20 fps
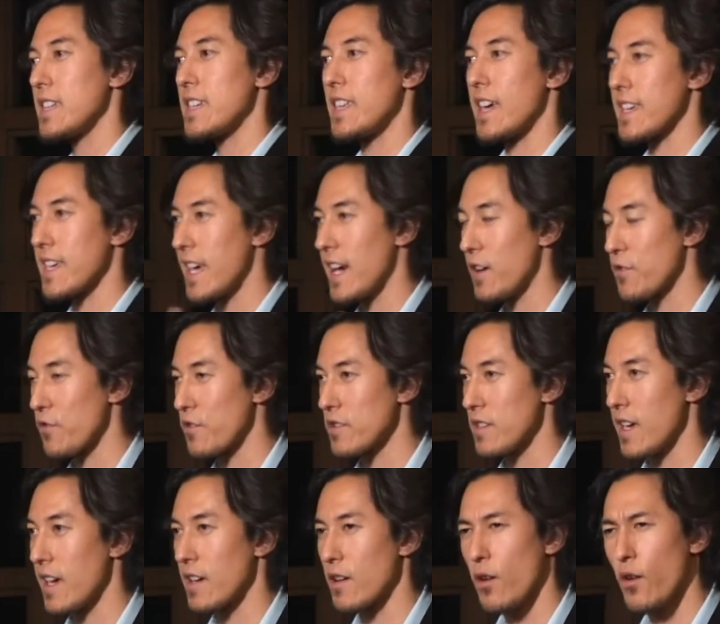and I
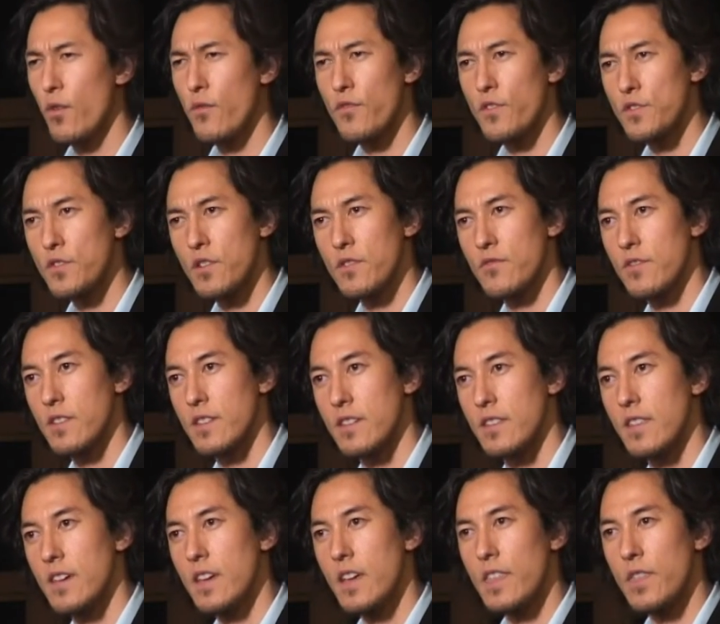counterattack over and over again,